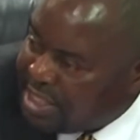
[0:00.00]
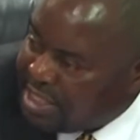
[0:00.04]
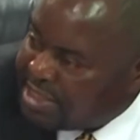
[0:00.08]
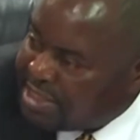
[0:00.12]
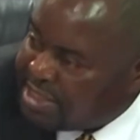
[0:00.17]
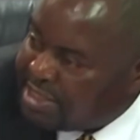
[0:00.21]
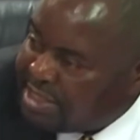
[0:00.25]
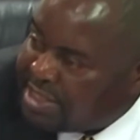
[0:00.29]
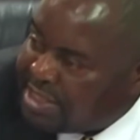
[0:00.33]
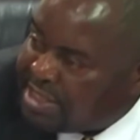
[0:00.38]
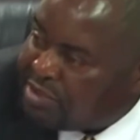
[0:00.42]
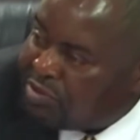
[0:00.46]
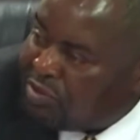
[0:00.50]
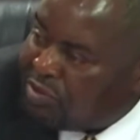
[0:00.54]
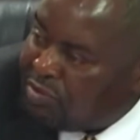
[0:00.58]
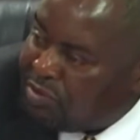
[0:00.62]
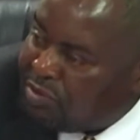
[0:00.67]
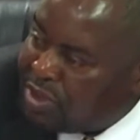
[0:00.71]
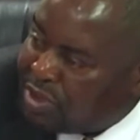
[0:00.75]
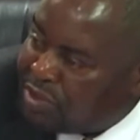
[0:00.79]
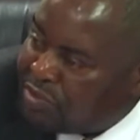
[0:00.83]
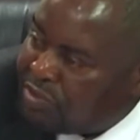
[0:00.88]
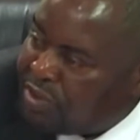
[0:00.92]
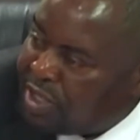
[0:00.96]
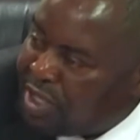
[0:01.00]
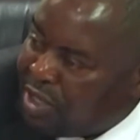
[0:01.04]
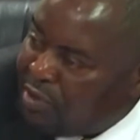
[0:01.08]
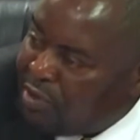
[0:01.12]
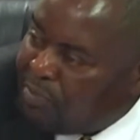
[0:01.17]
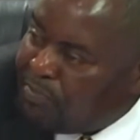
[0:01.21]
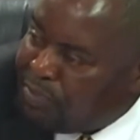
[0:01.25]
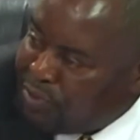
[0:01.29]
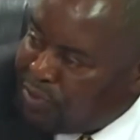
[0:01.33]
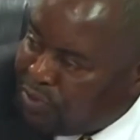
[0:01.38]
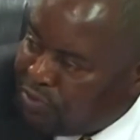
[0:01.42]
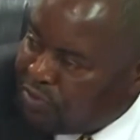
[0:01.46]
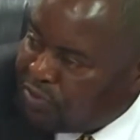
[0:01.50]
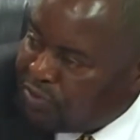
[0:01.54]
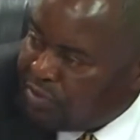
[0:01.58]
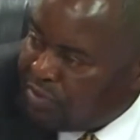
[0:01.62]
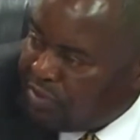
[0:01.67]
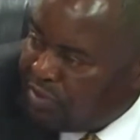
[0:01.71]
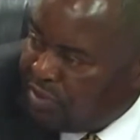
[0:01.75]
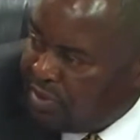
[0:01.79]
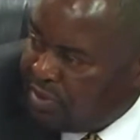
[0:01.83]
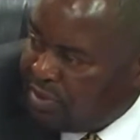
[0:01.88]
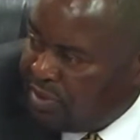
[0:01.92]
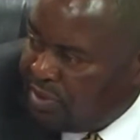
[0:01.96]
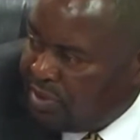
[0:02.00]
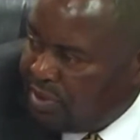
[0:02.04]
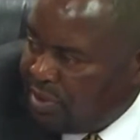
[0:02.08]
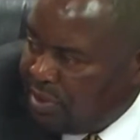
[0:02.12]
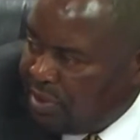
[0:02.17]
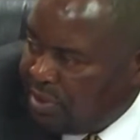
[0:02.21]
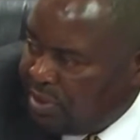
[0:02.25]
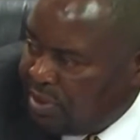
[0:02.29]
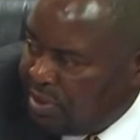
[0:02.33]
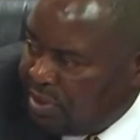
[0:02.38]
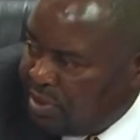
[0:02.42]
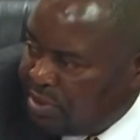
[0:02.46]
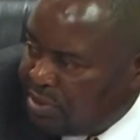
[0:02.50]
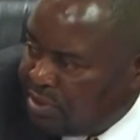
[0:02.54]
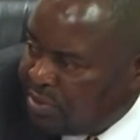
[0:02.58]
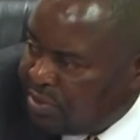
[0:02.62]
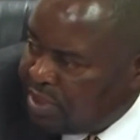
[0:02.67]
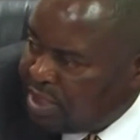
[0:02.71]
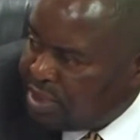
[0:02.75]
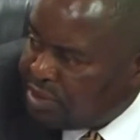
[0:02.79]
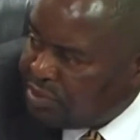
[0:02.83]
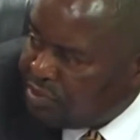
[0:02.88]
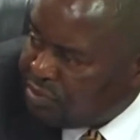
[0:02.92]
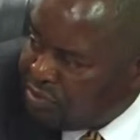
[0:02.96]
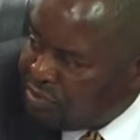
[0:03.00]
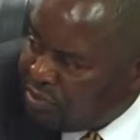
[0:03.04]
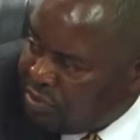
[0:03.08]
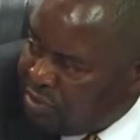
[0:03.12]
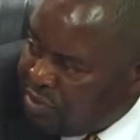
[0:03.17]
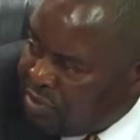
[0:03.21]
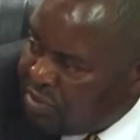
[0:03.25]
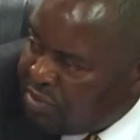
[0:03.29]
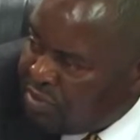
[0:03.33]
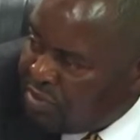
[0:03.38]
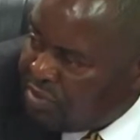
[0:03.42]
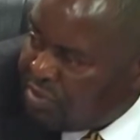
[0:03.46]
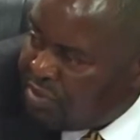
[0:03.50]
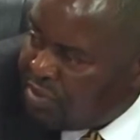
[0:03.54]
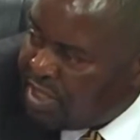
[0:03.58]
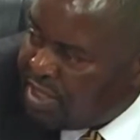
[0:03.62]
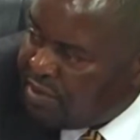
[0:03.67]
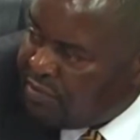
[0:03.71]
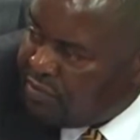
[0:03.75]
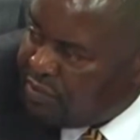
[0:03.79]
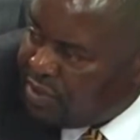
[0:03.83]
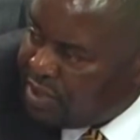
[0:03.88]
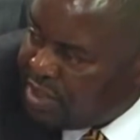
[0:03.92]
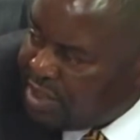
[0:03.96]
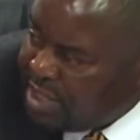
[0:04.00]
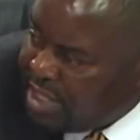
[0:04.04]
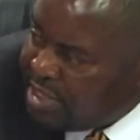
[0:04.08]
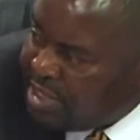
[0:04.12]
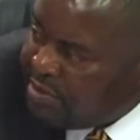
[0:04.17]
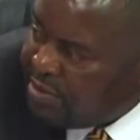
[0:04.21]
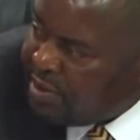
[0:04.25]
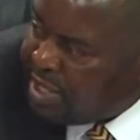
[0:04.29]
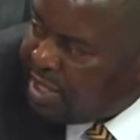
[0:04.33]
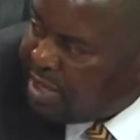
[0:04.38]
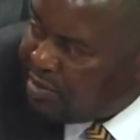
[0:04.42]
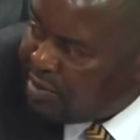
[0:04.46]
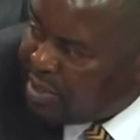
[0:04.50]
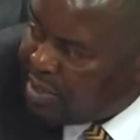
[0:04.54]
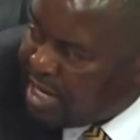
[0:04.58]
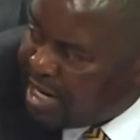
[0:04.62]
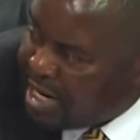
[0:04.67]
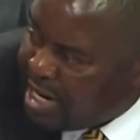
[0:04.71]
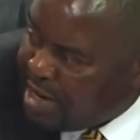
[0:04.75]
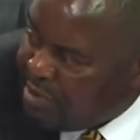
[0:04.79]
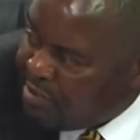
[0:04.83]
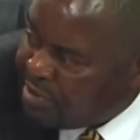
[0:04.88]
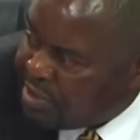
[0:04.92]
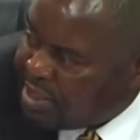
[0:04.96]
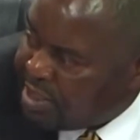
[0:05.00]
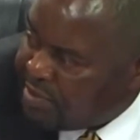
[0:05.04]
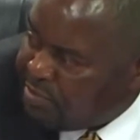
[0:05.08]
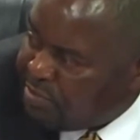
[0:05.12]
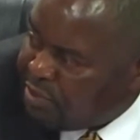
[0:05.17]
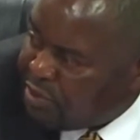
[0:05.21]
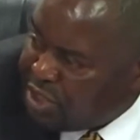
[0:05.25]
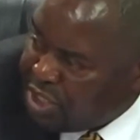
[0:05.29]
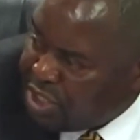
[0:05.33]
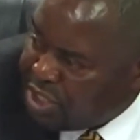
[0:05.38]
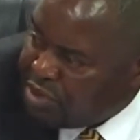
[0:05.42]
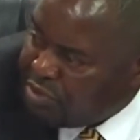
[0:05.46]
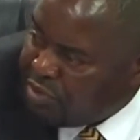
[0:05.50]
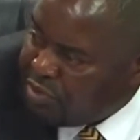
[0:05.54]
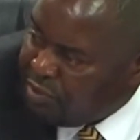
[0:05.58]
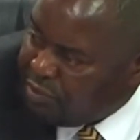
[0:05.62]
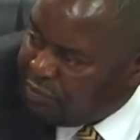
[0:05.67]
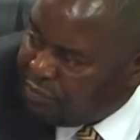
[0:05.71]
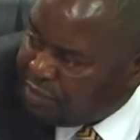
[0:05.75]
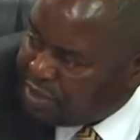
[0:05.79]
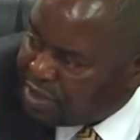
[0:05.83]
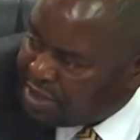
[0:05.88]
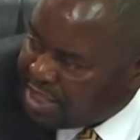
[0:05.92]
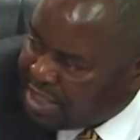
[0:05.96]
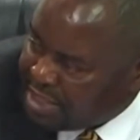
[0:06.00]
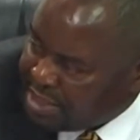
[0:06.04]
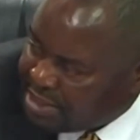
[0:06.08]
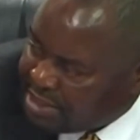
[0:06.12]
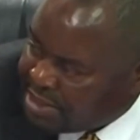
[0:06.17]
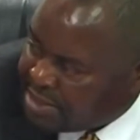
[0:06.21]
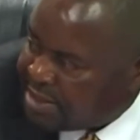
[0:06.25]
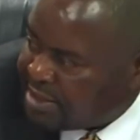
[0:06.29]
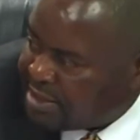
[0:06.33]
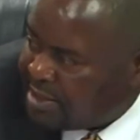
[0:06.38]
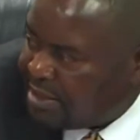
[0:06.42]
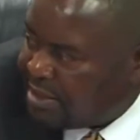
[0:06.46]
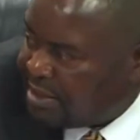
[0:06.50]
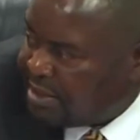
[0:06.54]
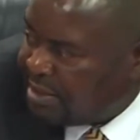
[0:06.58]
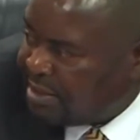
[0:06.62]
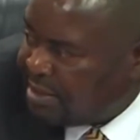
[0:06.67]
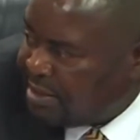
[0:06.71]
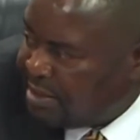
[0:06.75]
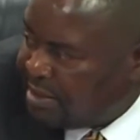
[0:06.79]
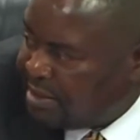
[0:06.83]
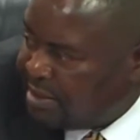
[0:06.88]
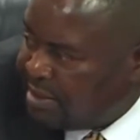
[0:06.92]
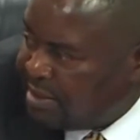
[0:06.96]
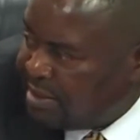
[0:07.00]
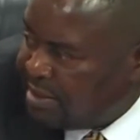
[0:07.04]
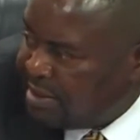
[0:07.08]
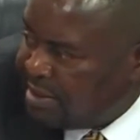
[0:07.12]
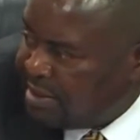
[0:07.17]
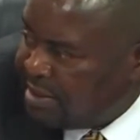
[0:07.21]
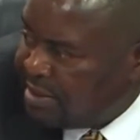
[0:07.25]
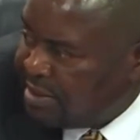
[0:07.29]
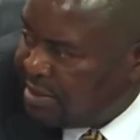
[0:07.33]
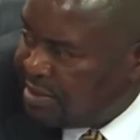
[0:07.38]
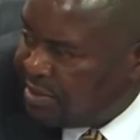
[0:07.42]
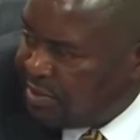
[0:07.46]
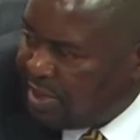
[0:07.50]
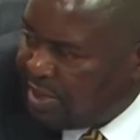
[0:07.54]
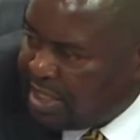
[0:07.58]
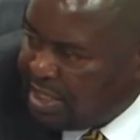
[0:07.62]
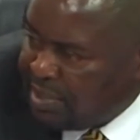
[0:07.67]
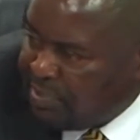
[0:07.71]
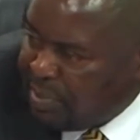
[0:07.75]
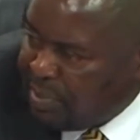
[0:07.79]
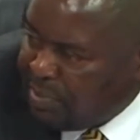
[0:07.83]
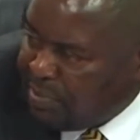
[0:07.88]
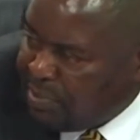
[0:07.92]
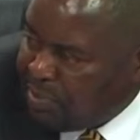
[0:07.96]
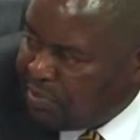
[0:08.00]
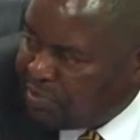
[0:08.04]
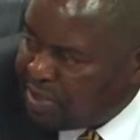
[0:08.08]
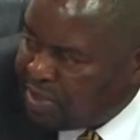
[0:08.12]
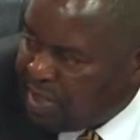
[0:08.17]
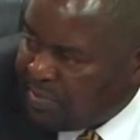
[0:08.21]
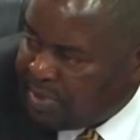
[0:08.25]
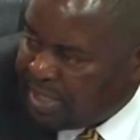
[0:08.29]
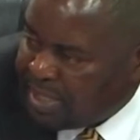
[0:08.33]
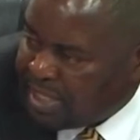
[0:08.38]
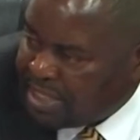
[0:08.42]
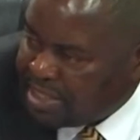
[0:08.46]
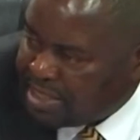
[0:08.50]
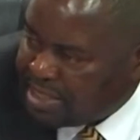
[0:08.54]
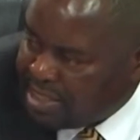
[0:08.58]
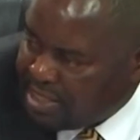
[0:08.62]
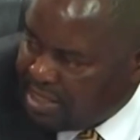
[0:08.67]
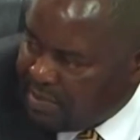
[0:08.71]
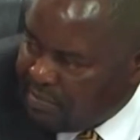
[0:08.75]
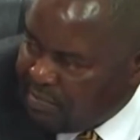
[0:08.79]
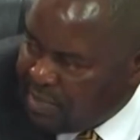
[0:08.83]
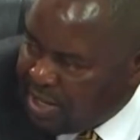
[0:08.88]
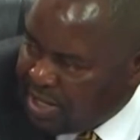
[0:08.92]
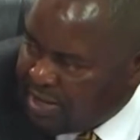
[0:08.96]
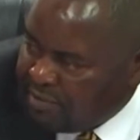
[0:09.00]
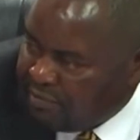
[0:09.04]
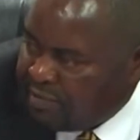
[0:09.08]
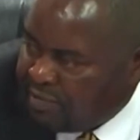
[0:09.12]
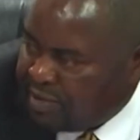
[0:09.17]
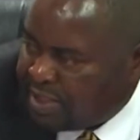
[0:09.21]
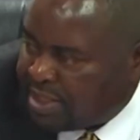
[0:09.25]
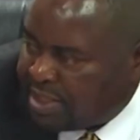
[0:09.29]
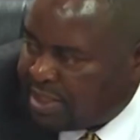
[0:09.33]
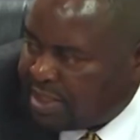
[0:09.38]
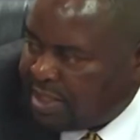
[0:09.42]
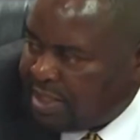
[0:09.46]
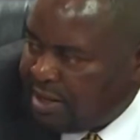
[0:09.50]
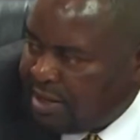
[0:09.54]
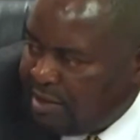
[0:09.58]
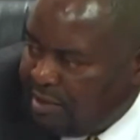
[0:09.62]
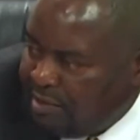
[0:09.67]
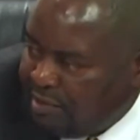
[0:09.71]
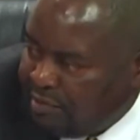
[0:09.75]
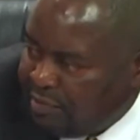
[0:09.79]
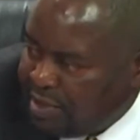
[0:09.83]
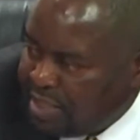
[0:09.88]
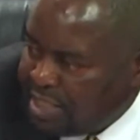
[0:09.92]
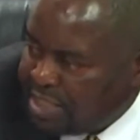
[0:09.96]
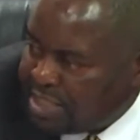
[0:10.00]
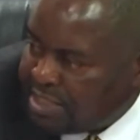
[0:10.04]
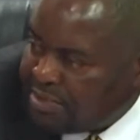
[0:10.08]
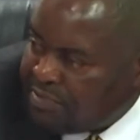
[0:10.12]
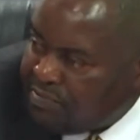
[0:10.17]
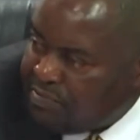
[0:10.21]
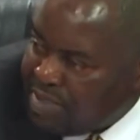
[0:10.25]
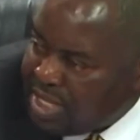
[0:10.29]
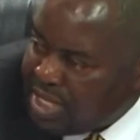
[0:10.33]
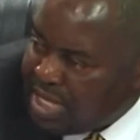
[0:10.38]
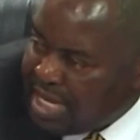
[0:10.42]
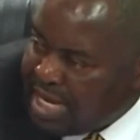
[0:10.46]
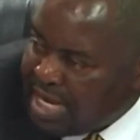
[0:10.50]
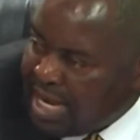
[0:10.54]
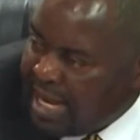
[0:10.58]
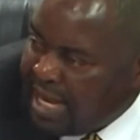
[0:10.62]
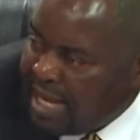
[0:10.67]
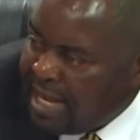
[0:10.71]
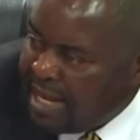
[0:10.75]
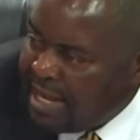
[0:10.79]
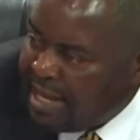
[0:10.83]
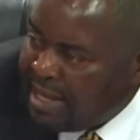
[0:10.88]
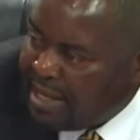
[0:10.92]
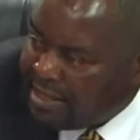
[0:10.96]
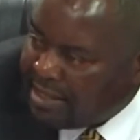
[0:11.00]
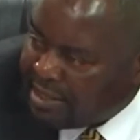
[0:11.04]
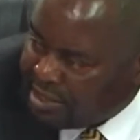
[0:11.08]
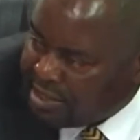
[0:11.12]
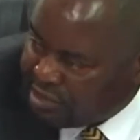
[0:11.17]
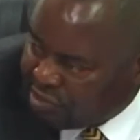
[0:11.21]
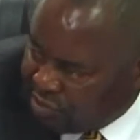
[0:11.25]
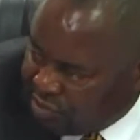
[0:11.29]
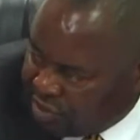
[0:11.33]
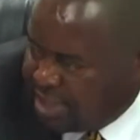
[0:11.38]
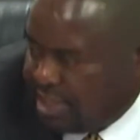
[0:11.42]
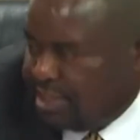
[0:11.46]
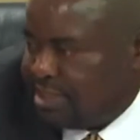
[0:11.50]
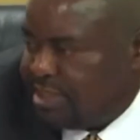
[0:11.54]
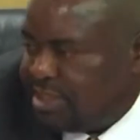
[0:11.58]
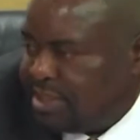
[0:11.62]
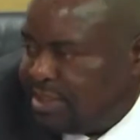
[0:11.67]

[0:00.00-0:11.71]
This committee will help you so that you know every day you are held accountable in your offices so that the people of Zambia can see the benefit of these meager resources.